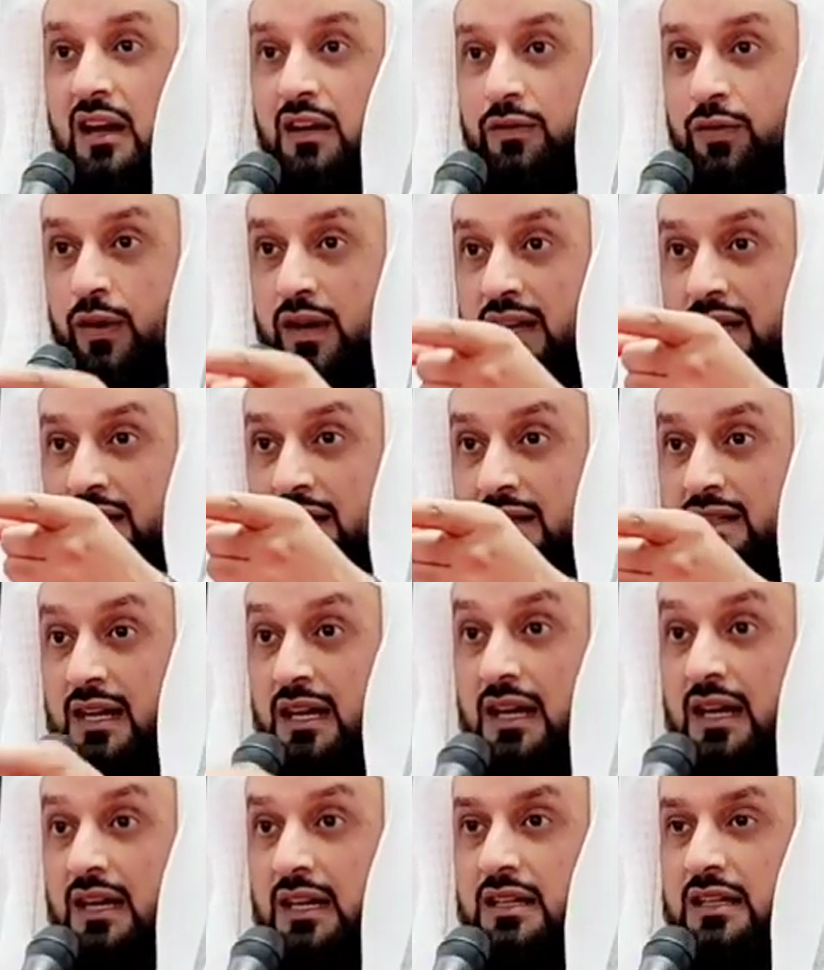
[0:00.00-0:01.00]
For
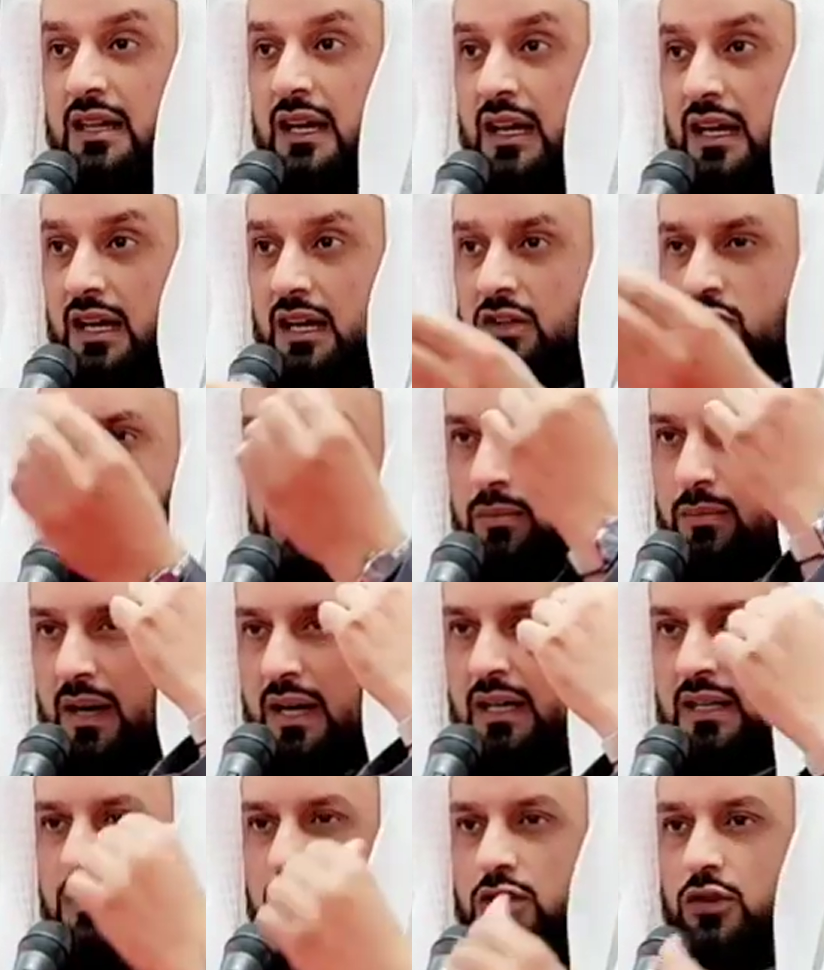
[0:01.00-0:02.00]
indeed, it
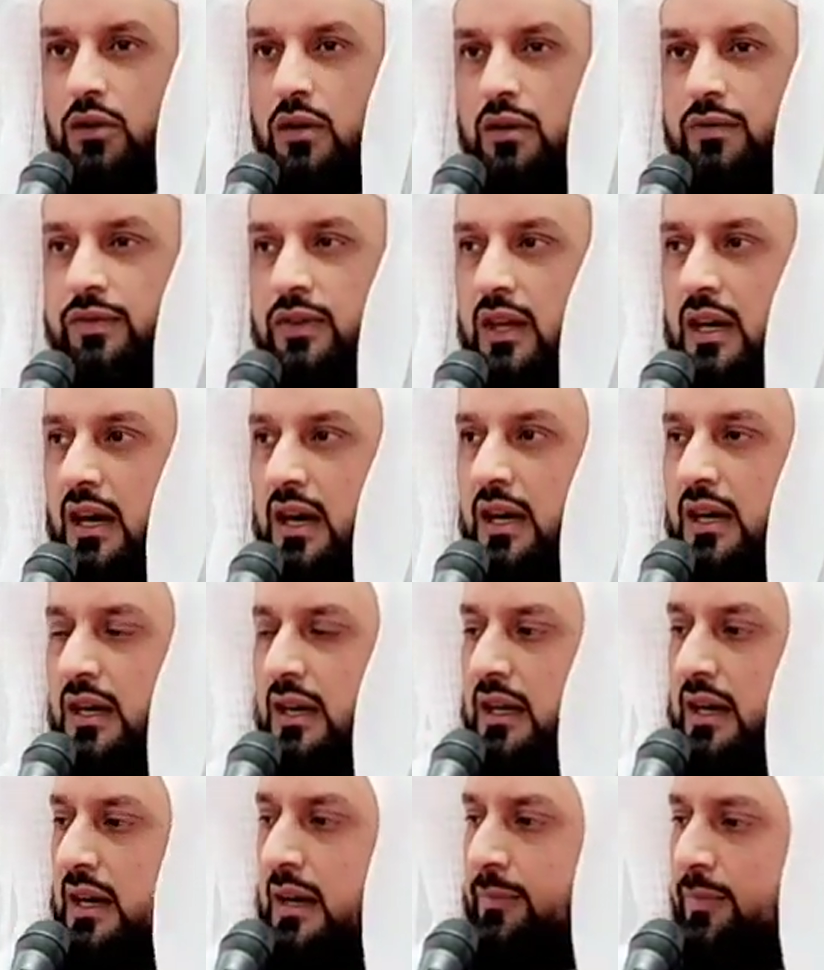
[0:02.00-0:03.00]
reminds you of the
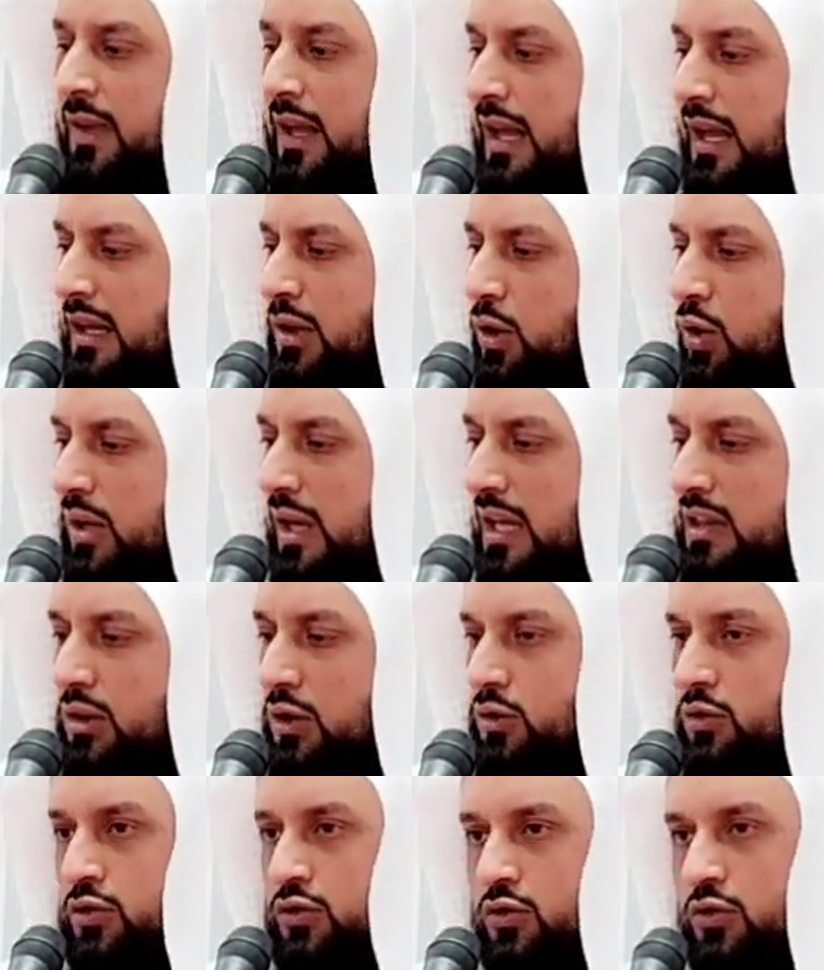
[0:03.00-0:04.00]
Akhirah. And look at
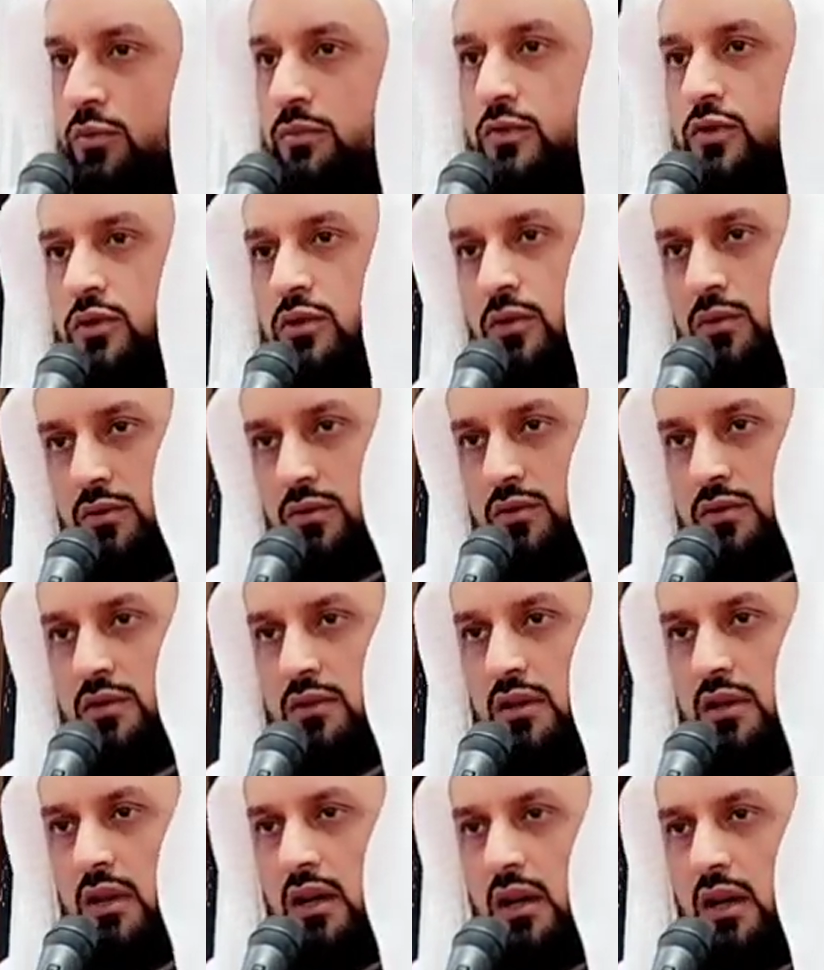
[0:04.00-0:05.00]
those tombstones.